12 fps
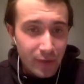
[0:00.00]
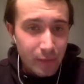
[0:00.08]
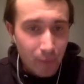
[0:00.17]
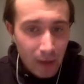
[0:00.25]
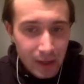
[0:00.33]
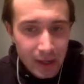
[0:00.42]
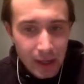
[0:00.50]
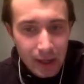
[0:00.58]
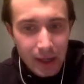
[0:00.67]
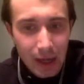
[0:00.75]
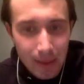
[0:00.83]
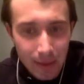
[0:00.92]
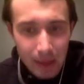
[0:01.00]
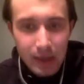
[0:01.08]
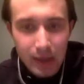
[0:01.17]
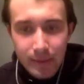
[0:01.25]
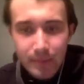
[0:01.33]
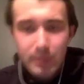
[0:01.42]
rundown coming?
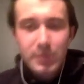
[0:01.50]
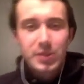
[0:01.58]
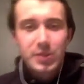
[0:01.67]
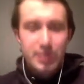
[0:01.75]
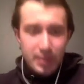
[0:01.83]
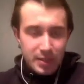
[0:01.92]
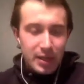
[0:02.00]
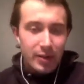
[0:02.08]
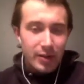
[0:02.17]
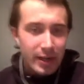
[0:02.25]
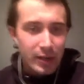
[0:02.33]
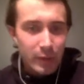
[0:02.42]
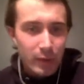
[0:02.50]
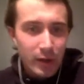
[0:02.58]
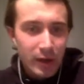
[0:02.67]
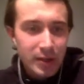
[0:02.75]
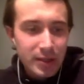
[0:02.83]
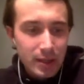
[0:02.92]
It's currently in the
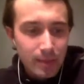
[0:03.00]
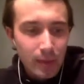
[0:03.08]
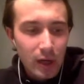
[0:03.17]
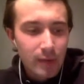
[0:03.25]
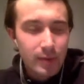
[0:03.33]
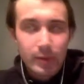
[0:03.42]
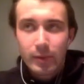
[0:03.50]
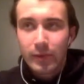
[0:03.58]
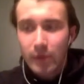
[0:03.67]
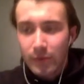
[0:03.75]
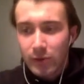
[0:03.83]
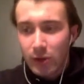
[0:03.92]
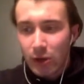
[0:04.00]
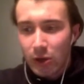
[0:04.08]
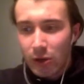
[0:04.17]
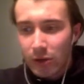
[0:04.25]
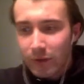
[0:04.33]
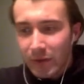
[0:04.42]
works at the moment. I've got a
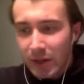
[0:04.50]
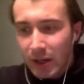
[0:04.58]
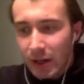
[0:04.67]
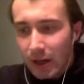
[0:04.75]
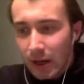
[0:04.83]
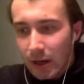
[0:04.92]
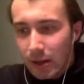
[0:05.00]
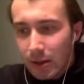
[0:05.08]
lot of gear.